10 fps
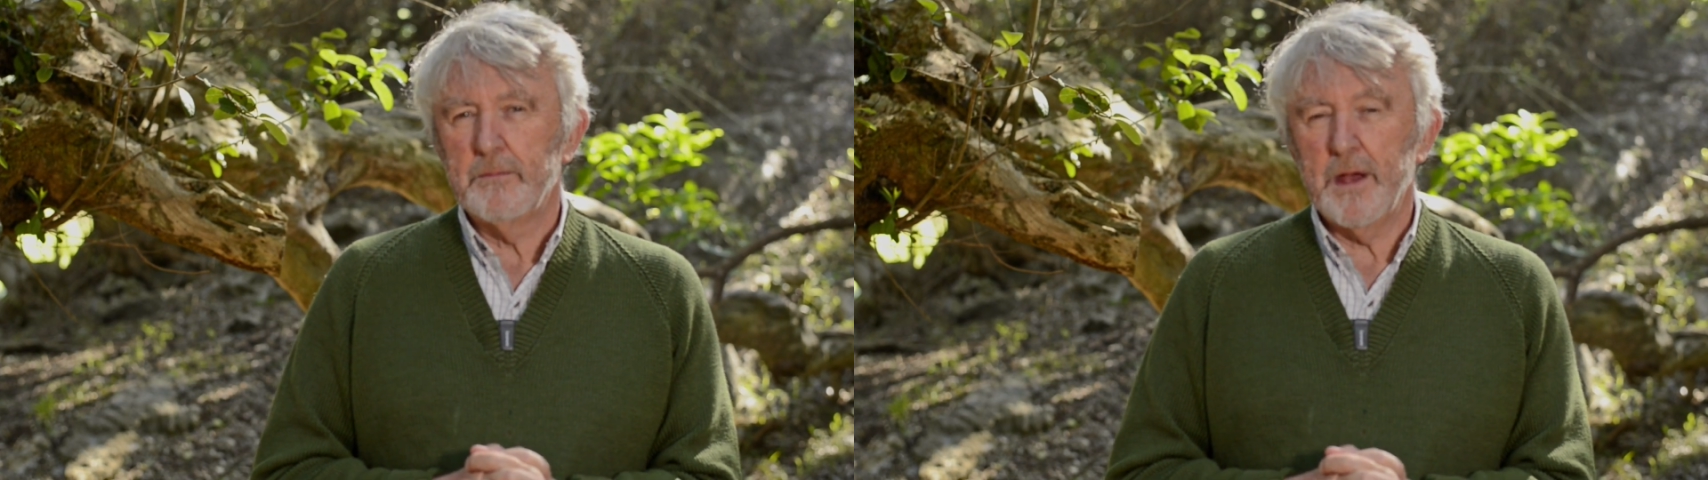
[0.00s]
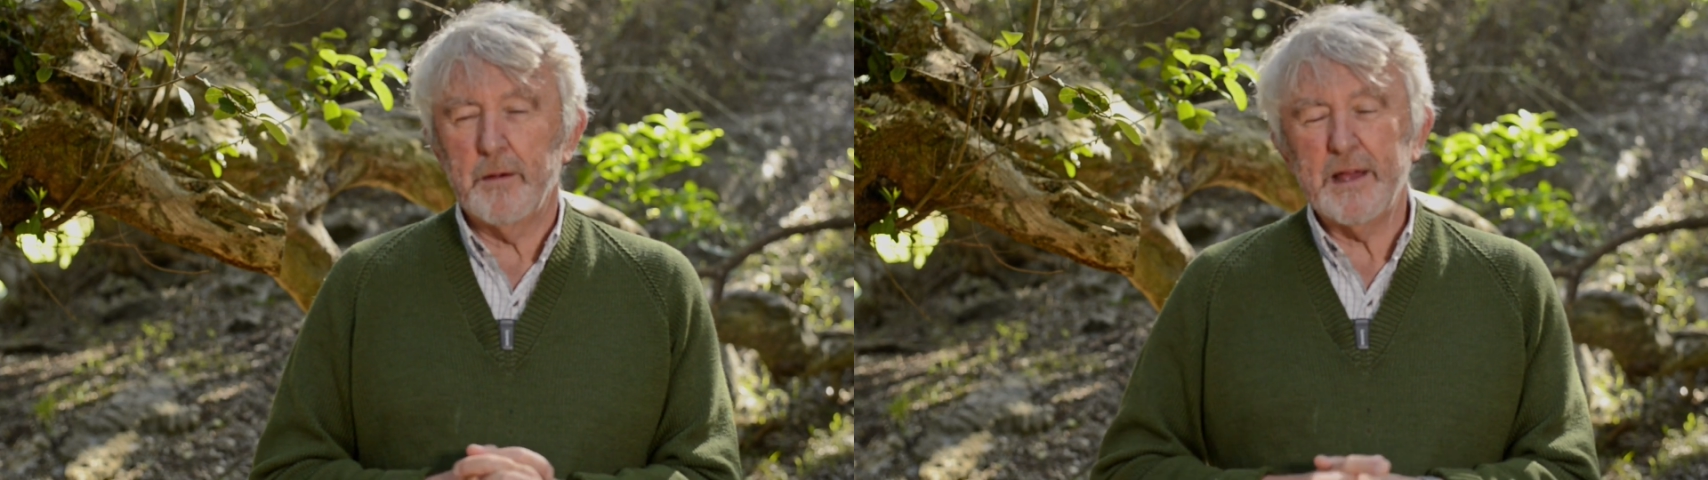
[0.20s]

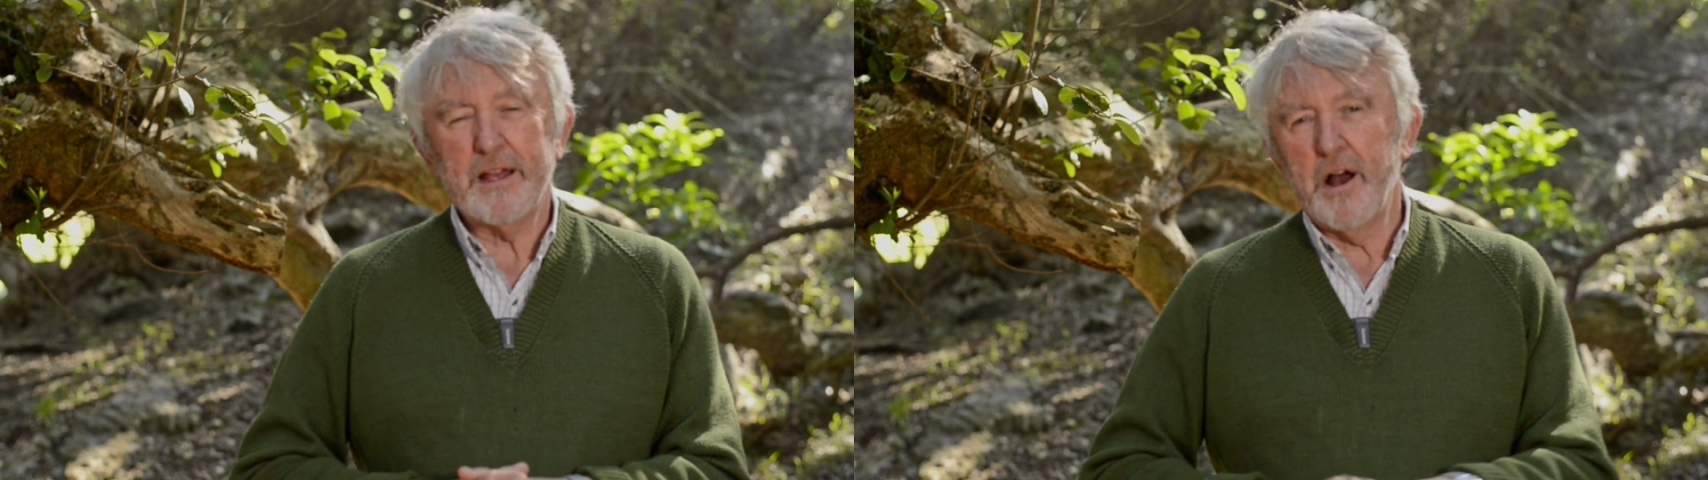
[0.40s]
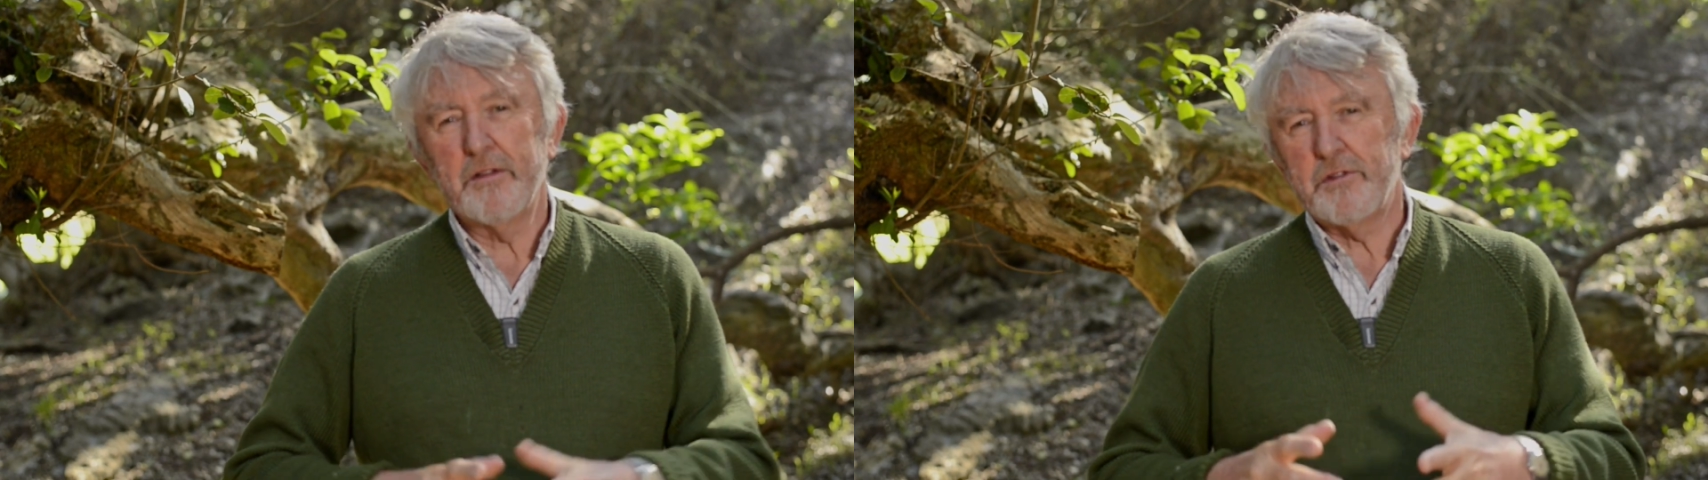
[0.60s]
Now, we
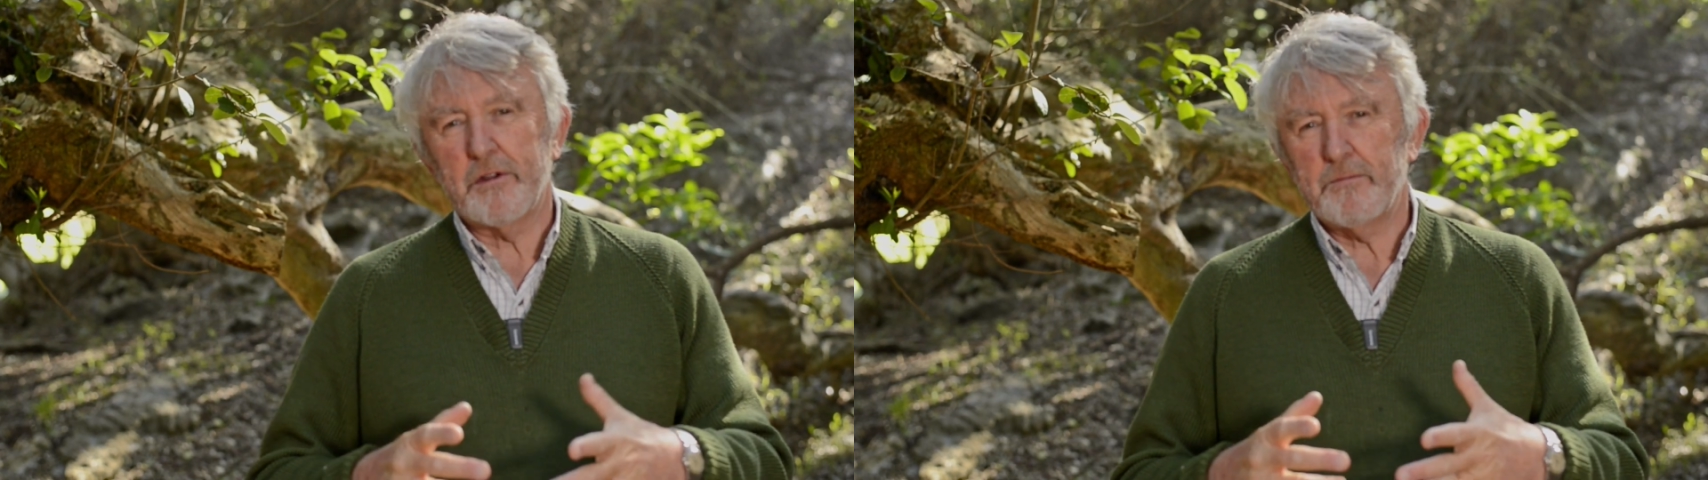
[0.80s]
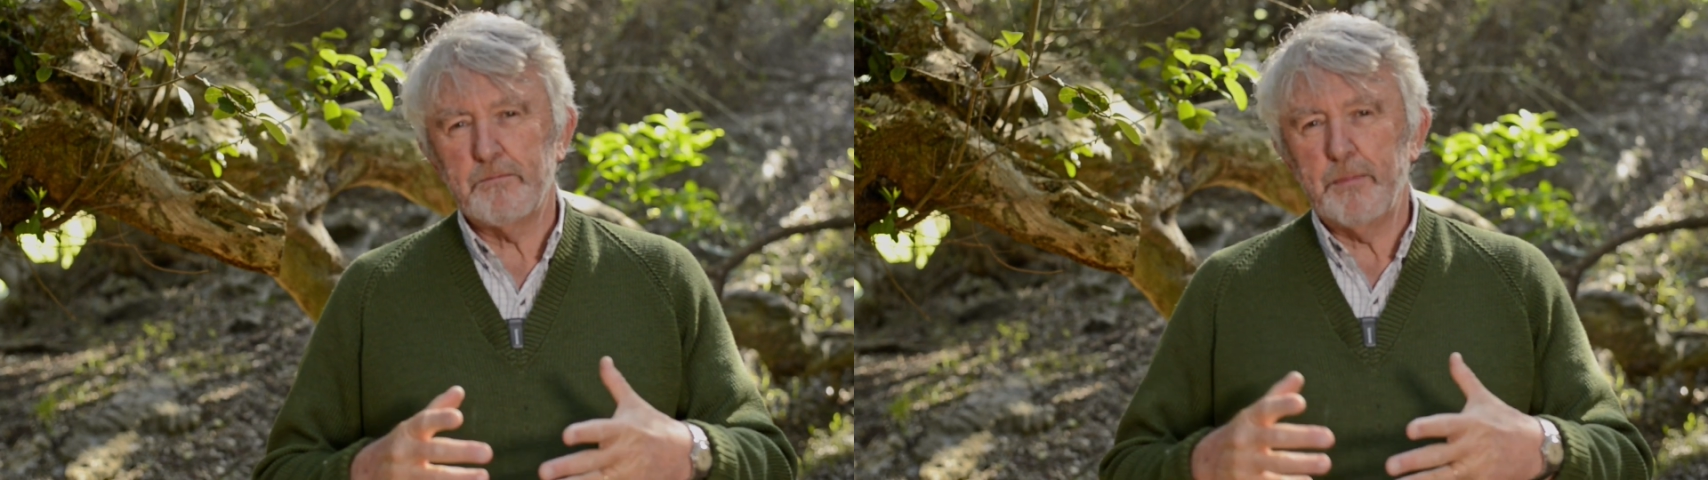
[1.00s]
can't
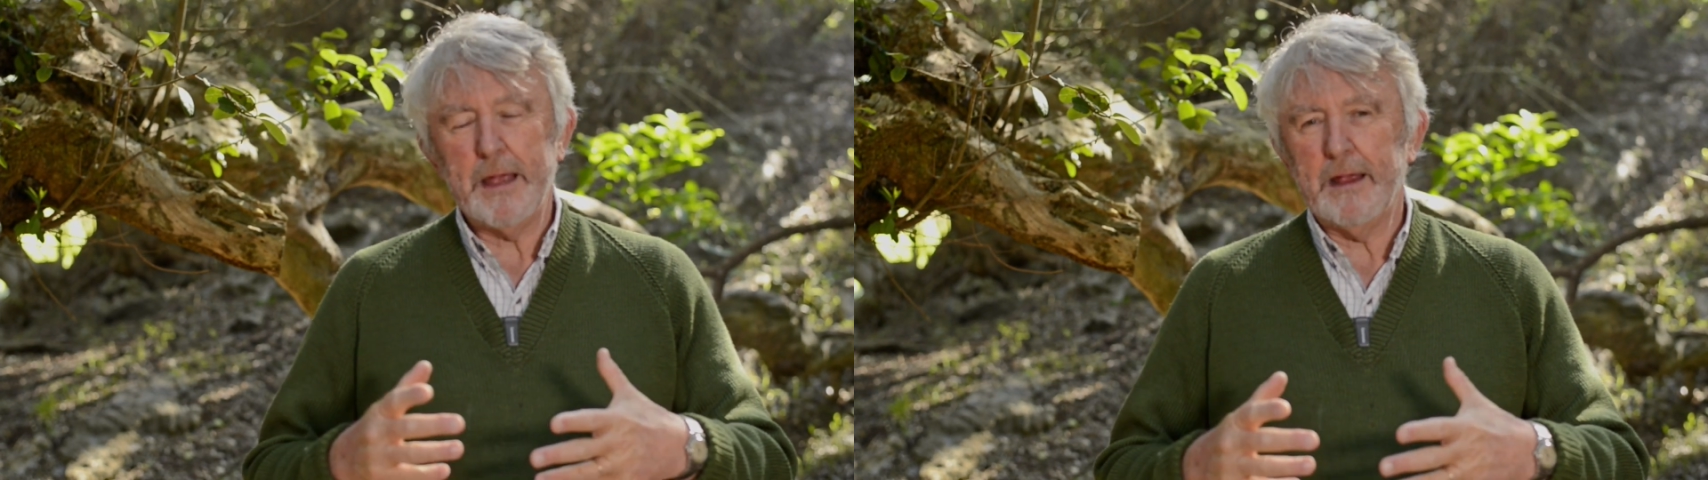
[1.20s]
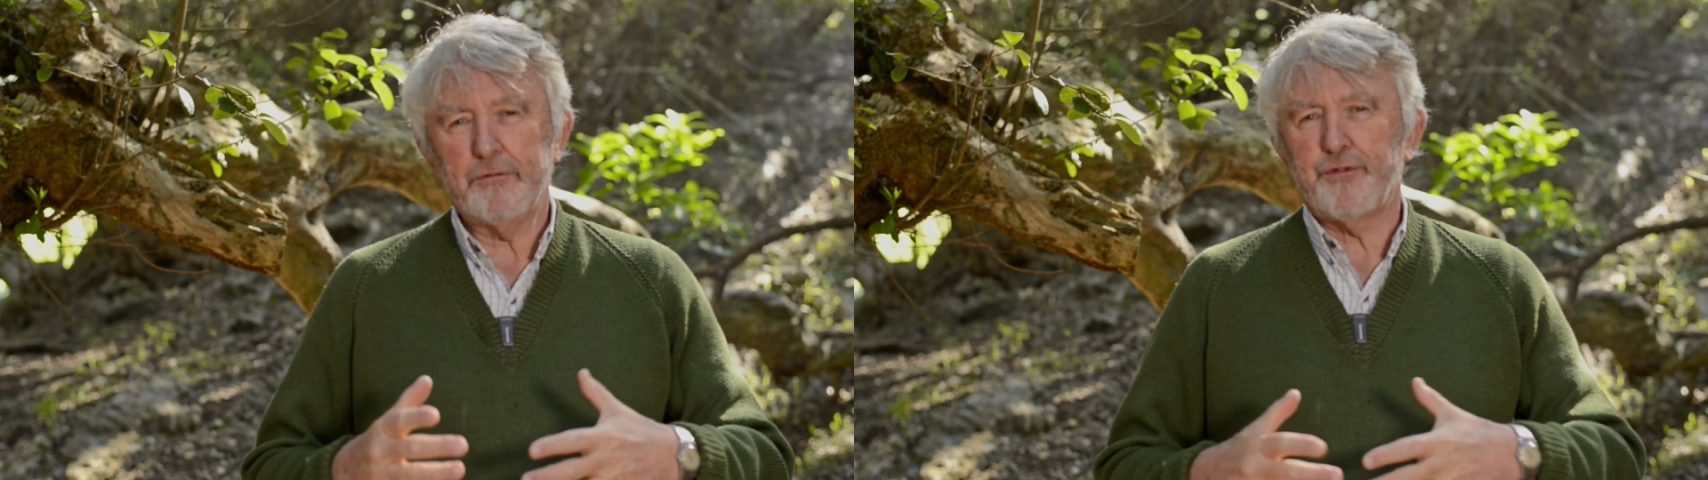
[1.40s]
just
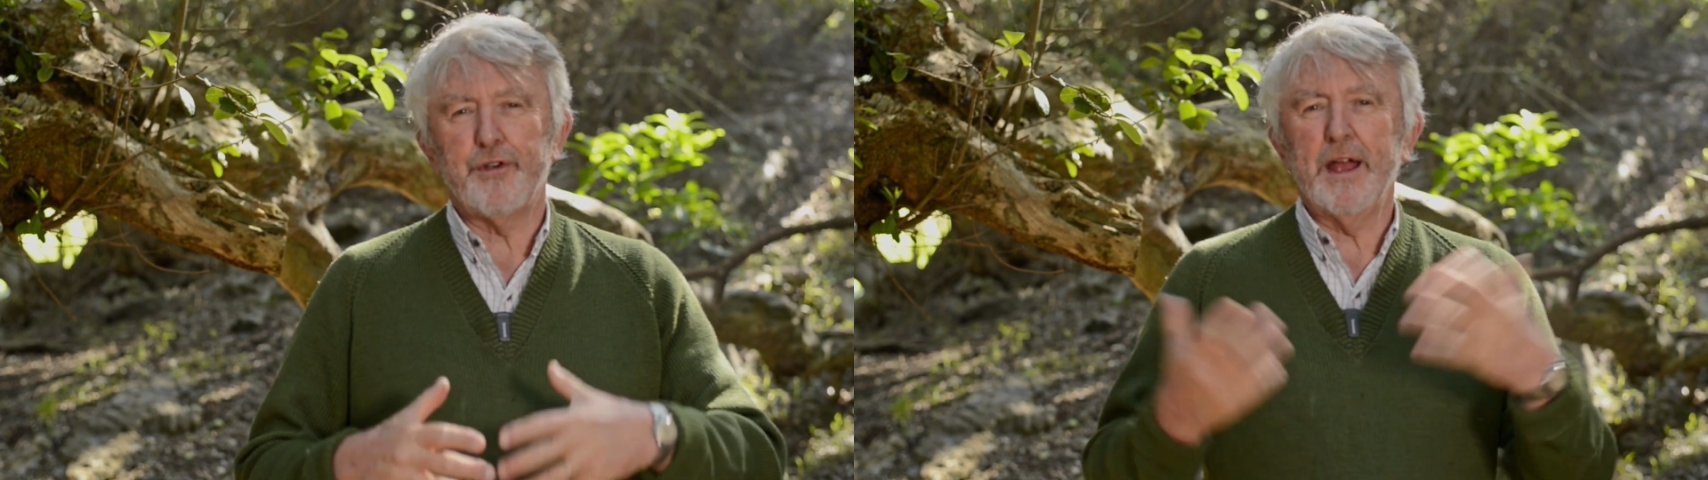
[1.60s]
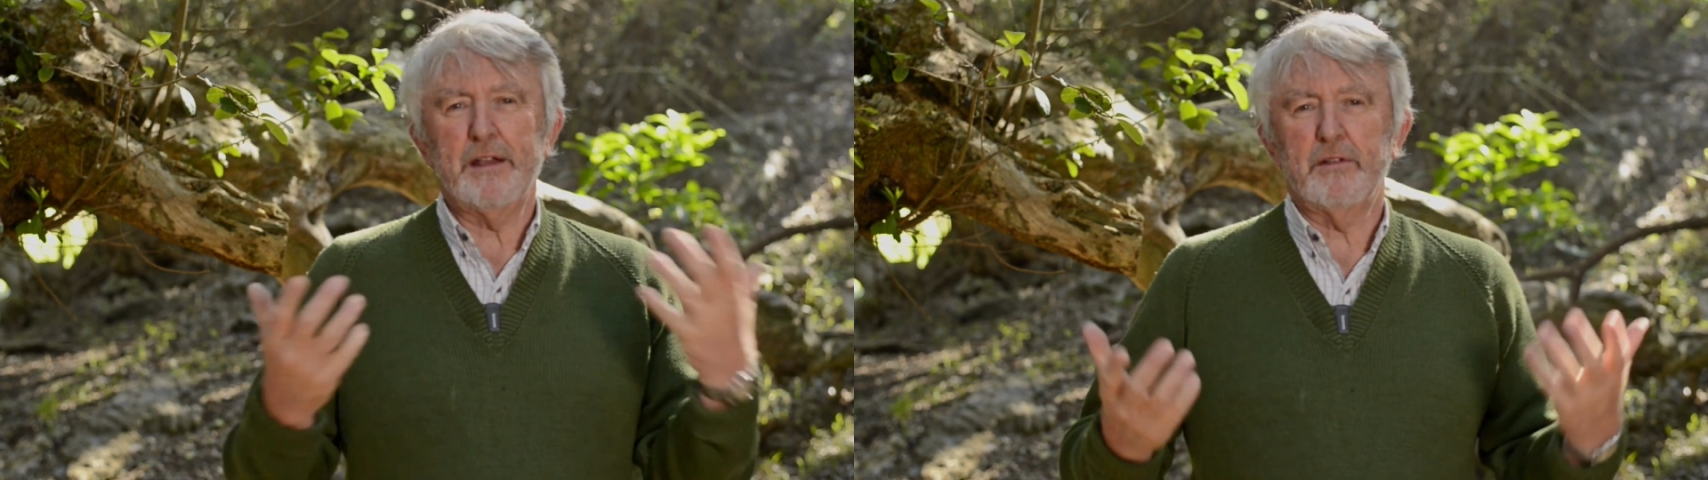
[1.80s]
be
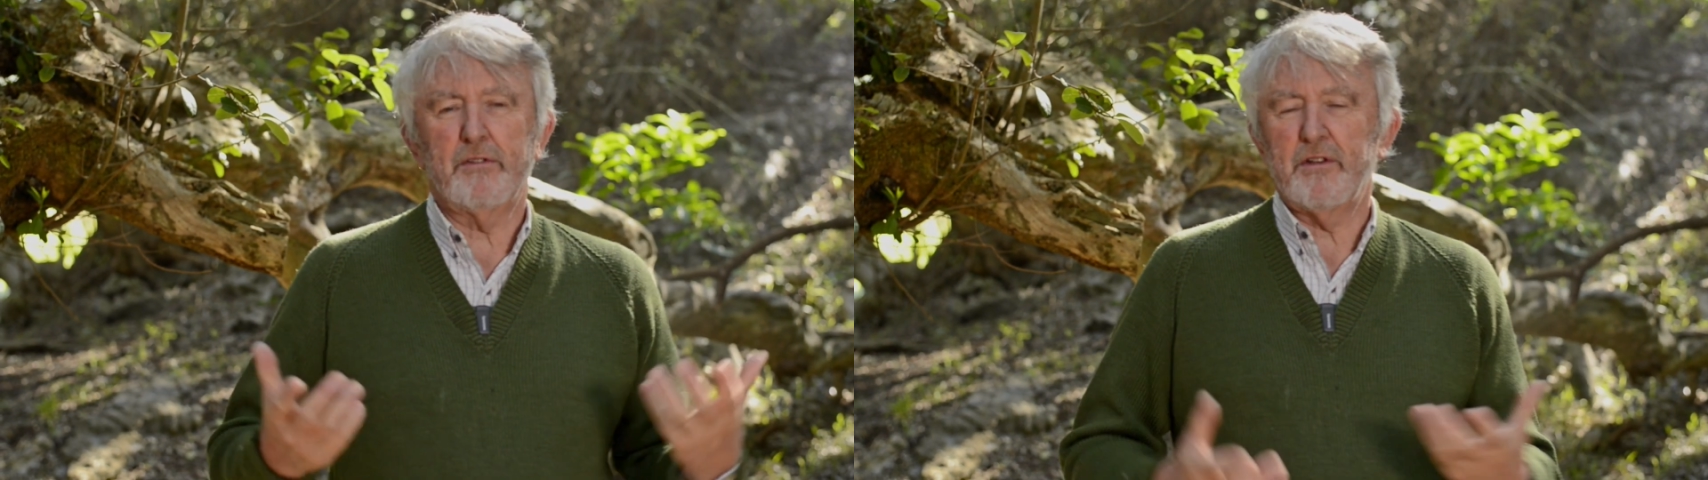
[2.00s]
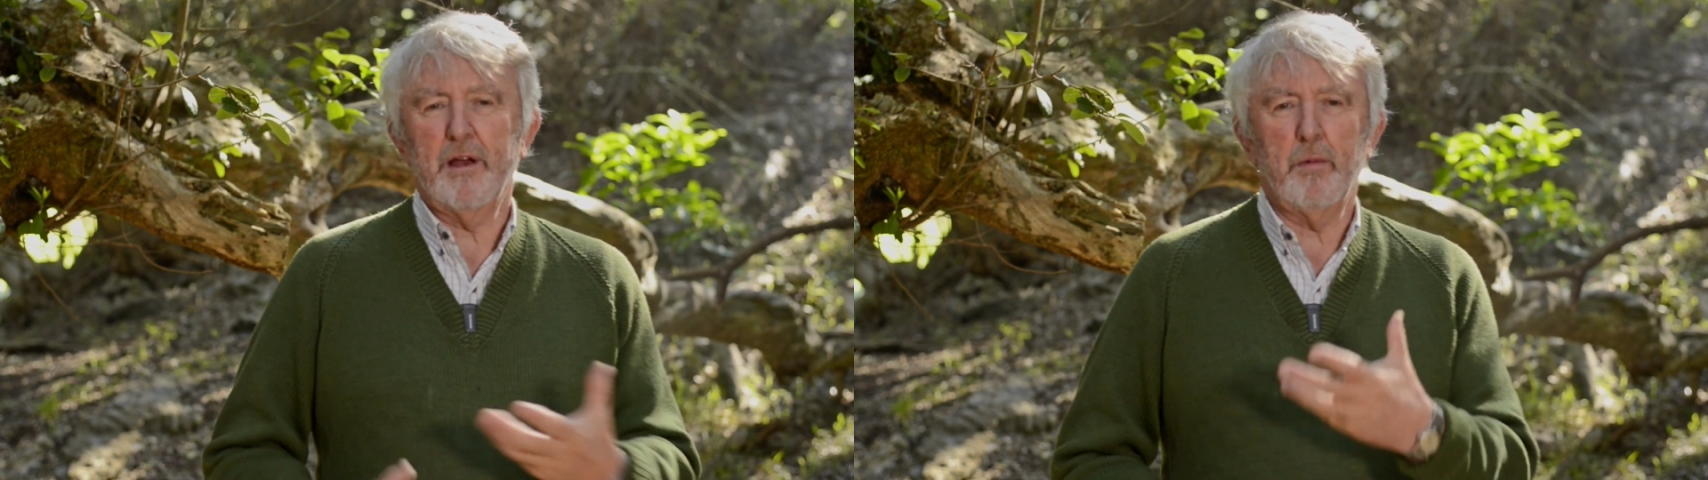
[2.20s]
trite and say,